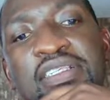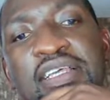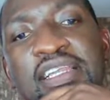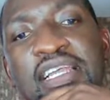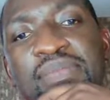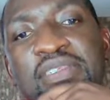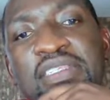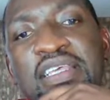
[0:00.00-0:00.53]
And
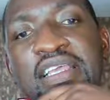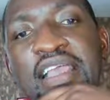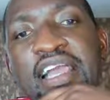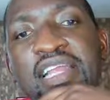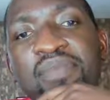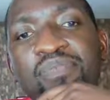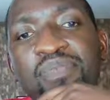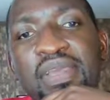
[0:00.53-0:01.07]
I'm seeing I
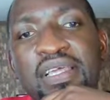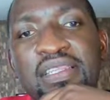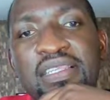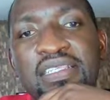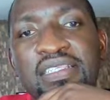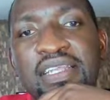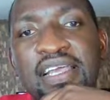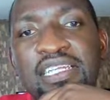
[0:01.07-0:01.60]
can pick
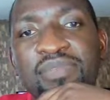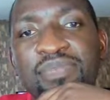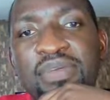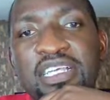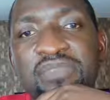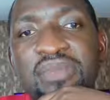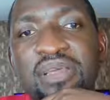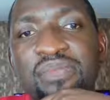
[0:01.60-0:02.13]
this knight,
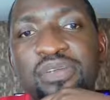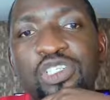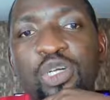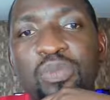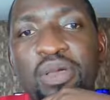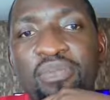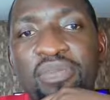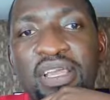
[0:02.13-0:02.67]
picks my bishop,
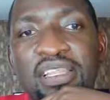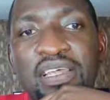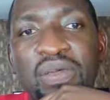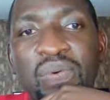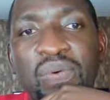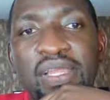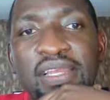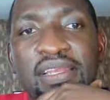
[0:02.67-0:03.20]
I pick the
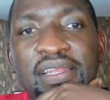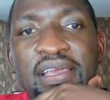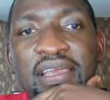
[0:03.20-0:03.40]
queen,